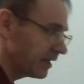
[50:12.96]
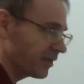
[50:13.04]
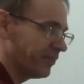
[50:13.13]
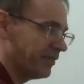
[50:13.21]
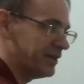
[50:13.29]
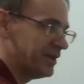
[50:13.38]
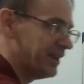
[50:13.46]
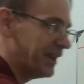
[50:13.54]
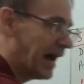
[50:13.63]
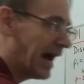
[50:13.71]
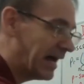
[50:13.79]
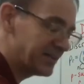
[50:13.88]
the
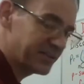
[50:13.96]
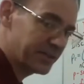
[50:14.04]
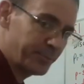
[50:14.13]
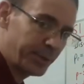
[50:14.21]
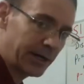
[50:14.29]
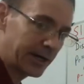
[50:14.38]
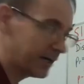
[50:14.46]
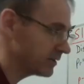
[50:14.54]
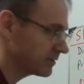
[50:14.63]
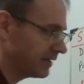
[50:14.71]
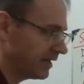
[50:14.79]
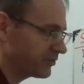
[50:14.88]
not part.
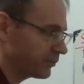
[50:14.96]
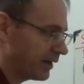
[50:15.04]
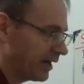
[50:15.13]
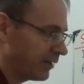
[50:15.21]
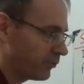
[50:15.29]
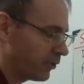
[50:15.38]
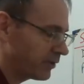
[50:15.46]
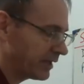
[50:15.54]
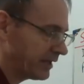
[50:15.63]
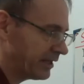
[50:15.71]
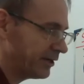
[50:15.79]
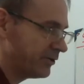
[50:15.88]
That's why I wrote it
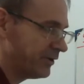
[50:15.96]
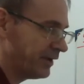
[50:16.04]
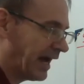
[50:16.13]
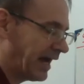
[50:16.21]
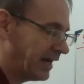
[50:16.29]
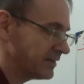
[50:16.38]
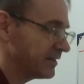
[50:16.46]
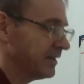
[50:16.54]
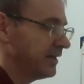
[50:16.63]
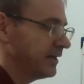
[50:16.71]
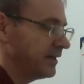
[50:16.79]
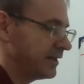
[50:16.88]
here, not,
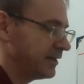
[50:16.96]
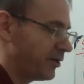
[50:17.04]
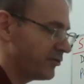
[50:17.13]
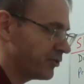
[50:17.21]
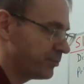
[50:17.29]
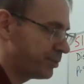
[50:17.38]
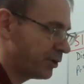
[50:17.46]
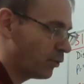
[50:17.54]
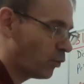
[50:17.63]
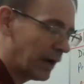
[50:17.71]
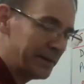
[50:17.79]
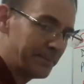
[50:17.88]
and also put
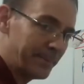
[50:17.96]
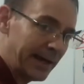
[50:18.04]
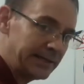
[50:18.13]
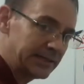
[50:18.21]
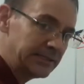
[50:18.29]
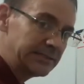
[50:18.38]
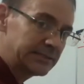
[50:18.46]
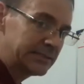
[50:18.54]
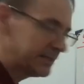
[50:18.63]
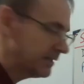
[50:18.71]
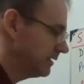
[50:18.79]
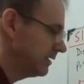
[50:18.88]
1 minus.
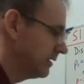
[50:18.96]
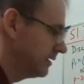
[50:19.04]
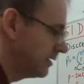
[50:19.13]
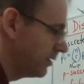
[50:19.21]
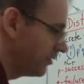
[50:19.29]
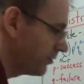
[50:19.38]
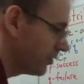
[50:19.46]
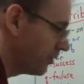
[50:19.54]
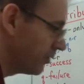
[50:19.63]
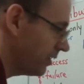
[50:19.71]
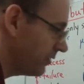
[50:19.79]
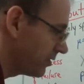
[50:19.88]
So
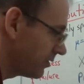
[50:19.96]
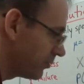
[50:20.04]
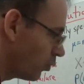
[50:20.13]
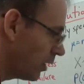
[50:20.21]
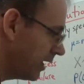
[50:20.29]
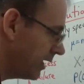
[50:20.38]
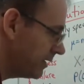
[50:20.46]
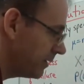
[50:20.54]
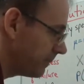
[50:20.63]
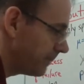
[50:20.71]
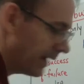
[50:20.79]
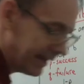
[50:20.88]
this is 1
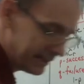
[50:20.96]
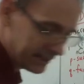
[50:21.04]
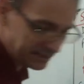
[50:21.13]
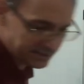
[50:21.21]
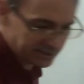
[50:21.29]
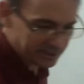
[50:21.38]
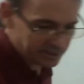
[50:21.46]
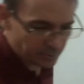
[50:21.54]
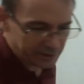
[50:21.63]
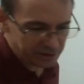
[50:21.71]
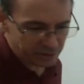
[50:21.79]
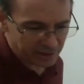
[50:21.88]
minus, and when
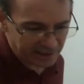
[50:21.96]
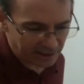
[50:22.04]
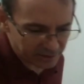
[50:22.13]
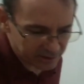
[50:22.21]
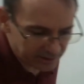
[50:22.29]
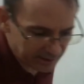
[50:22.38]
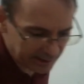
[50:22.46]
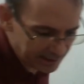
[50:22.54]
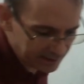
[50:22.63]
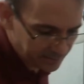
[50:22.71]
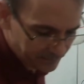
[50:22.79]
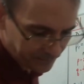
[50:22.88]
you
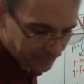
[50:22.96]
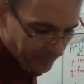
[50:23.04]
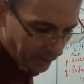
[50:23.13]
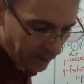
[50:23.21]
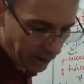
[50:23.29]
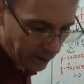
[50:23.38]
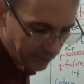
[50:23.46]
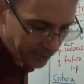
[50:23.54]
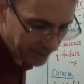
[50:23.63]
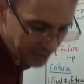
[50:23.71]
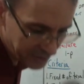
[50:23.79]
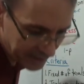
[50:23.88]
calculate all
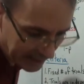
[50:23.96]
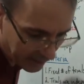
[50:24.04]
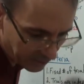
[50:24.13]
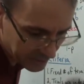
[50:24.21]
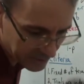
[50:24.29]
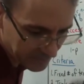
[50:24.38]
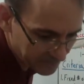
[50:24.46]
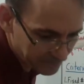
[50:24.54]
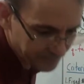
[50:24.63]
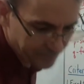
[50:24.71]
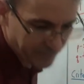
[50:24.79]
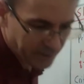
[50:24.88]
this out,
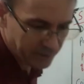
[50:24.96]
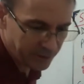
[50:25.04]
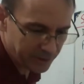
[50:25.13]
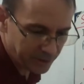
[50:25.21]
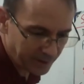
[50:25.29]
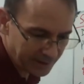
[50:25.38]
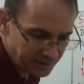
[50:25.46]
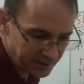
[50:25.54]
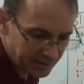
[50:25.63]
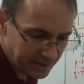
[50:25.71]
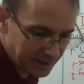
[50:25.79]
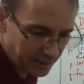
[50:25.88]
you're going to
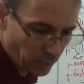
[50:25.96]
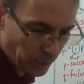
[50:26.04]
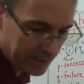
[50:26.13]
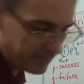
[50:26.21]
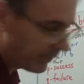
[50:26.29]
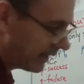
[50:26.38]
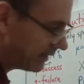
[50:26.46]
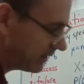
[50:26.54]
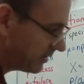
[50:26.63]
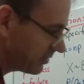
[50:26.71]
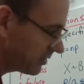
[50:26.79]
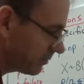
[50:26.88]
get 1 minus